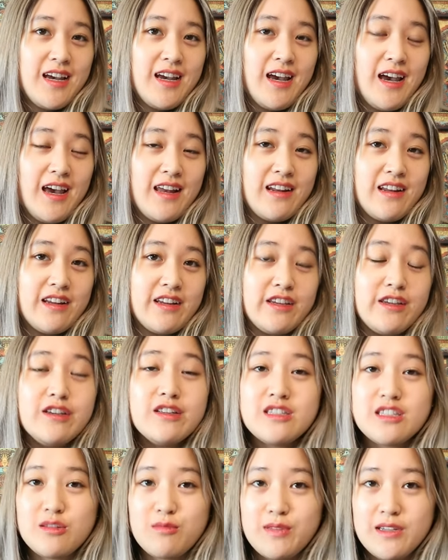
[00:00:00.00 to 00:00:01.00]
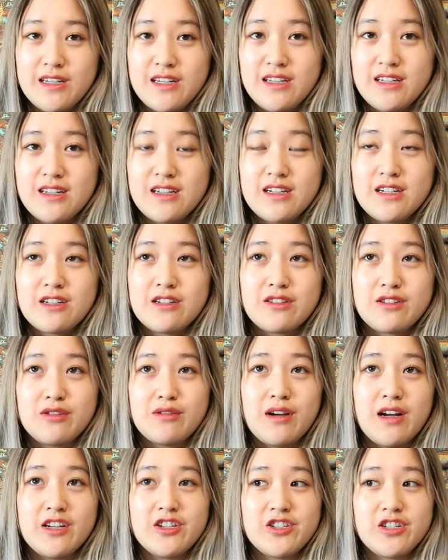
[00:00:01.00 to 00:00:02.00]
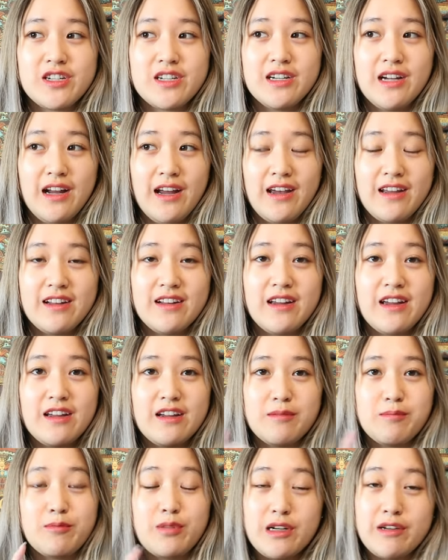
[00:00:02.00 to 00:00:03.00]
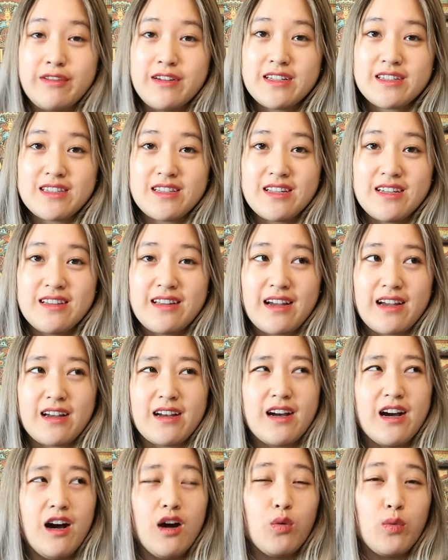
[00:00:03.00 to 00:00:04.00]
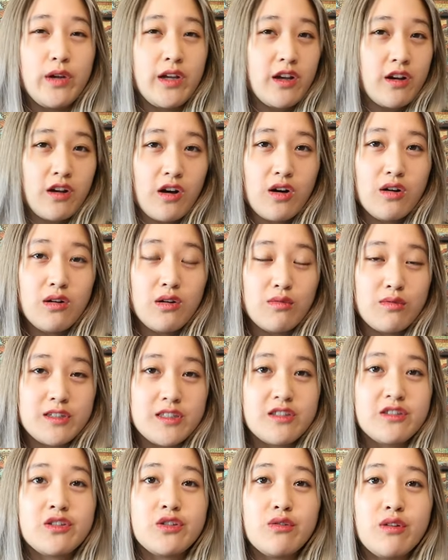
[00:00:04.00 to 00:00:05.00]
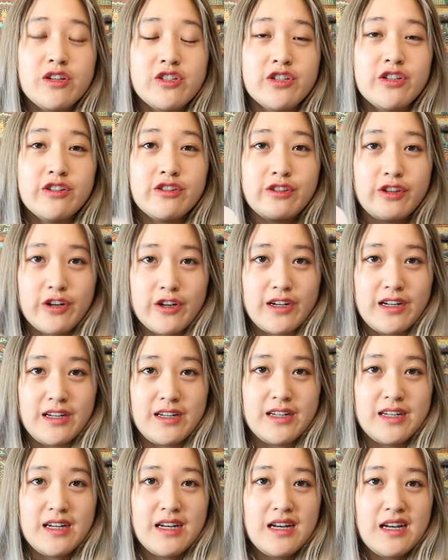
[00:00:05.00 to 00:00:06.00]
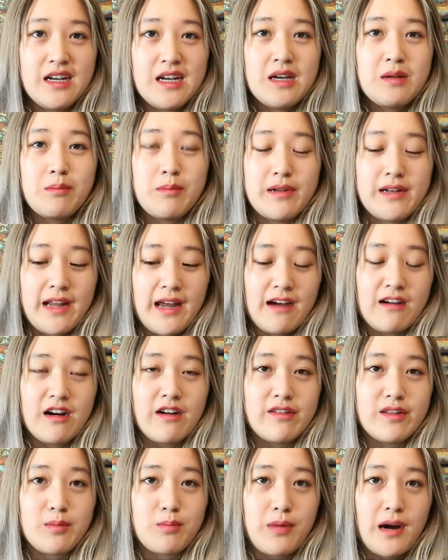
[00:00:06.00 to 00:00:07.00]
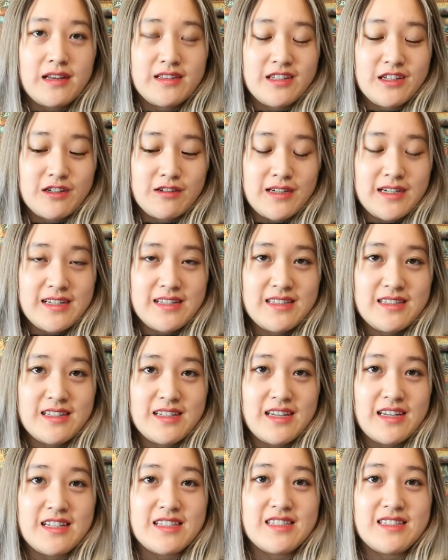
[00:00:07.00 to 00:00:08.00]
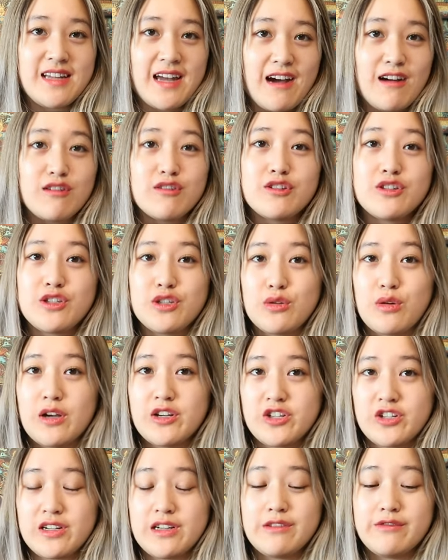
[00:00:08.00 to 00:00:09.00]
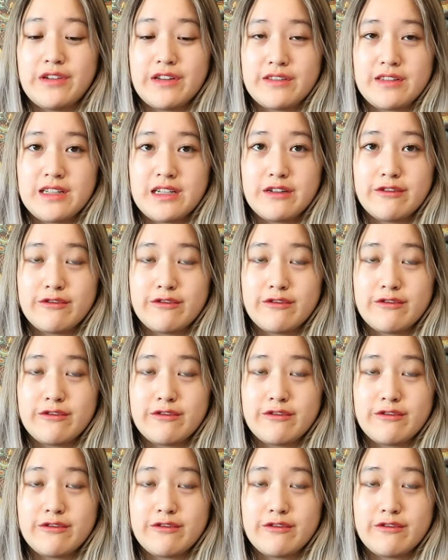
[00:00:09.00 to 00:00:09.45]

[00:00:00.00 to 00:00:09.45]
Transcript: and it used to be 200 at previously like a week ago it was 230 but now of the price increase it is now 250